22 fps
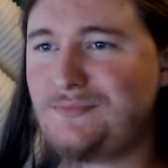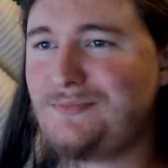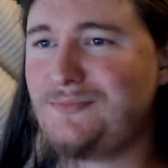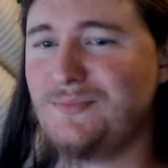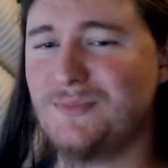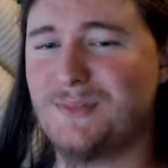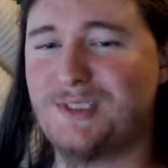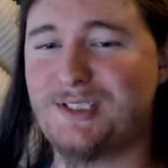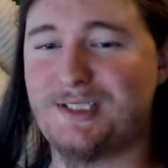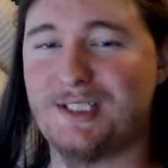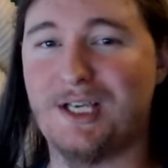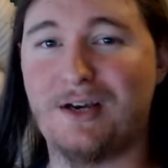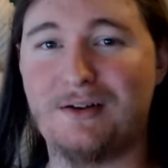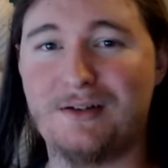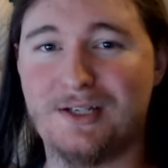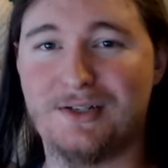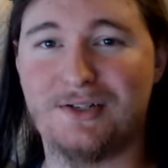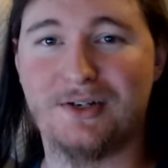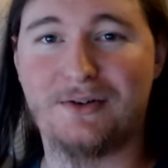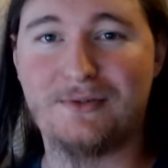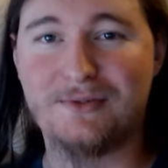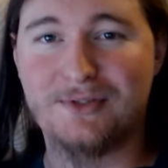sell
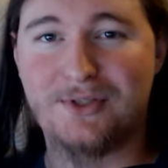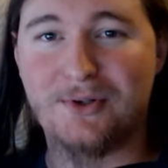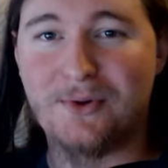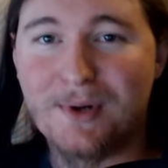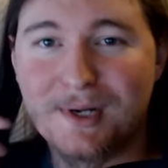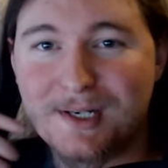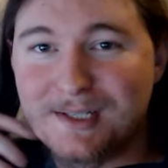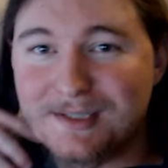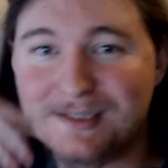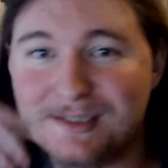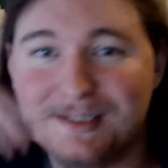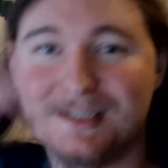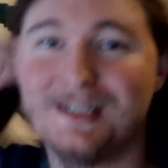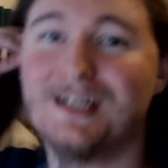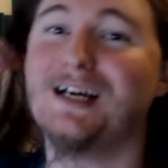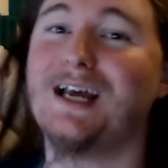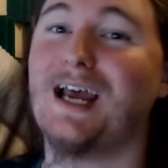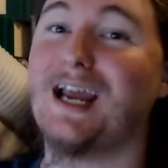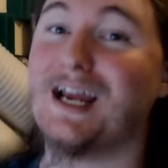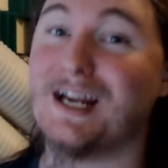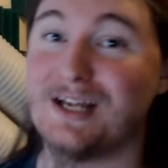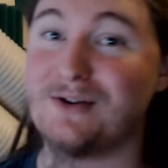adult toys
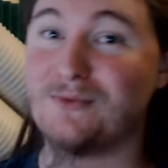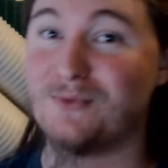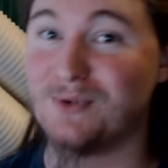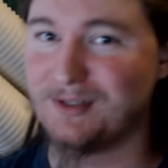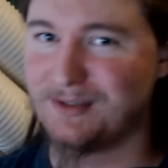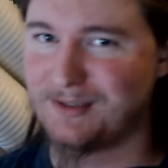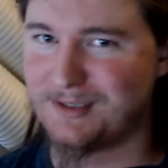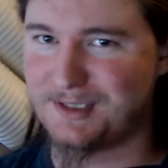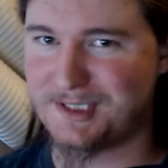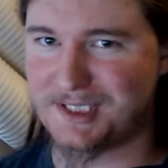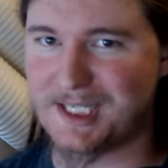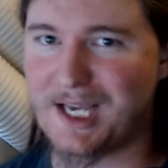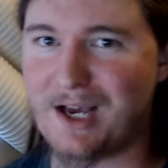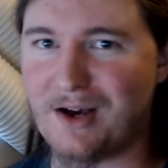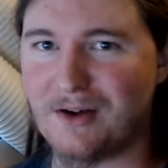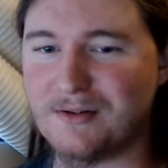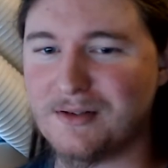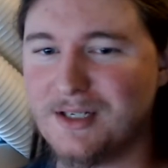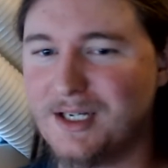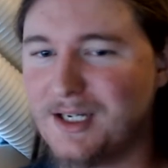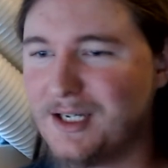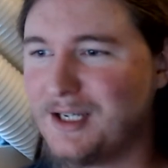and it would
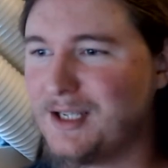sell.